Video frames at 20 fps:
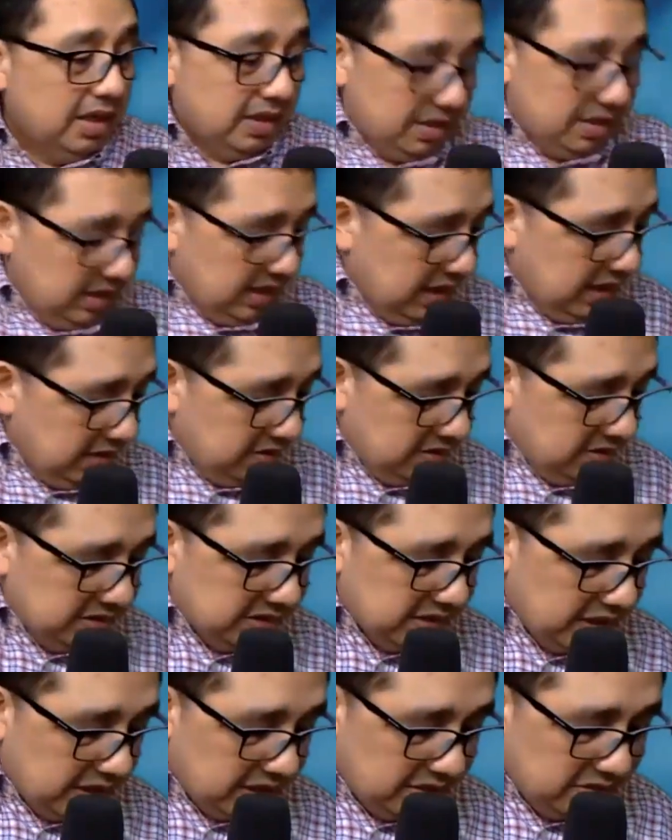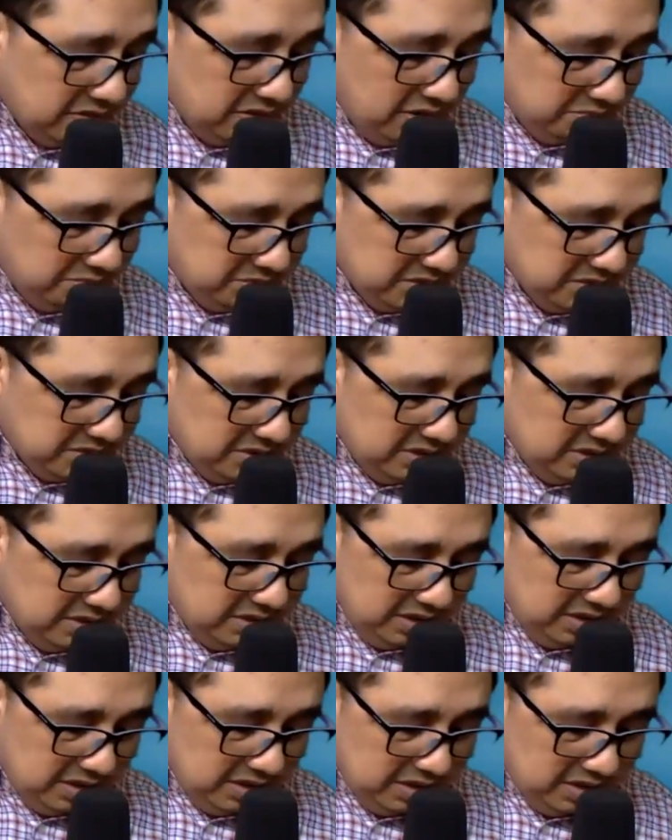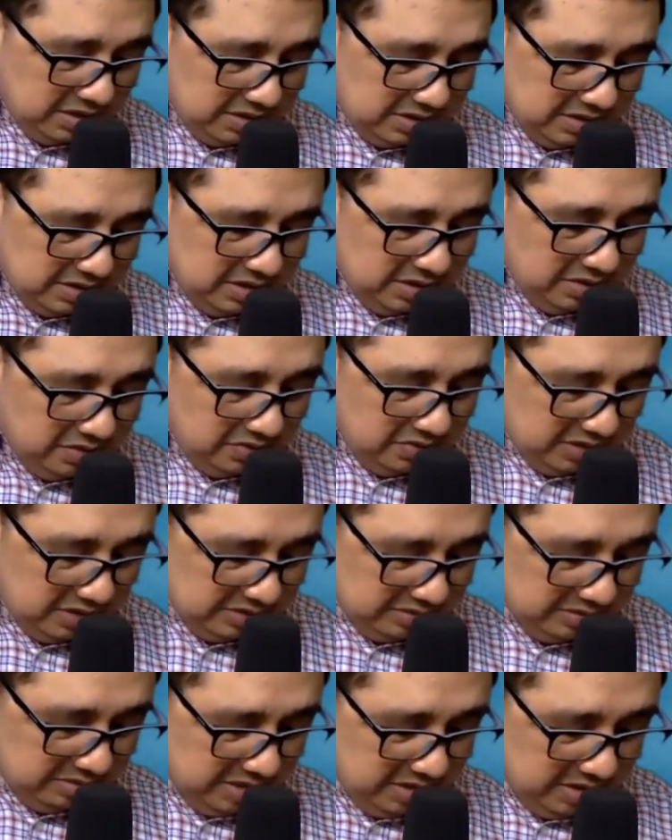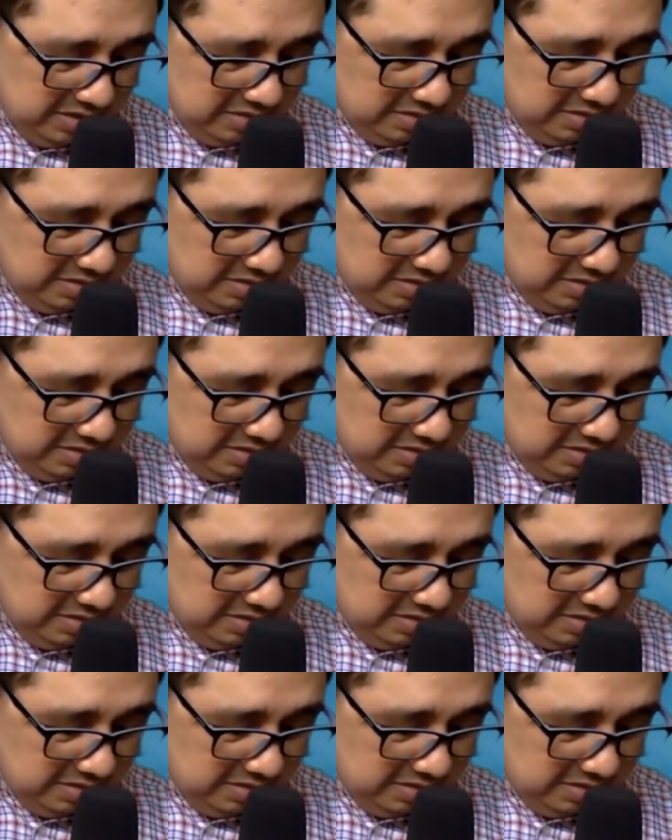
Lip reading: Now the second option is the USB.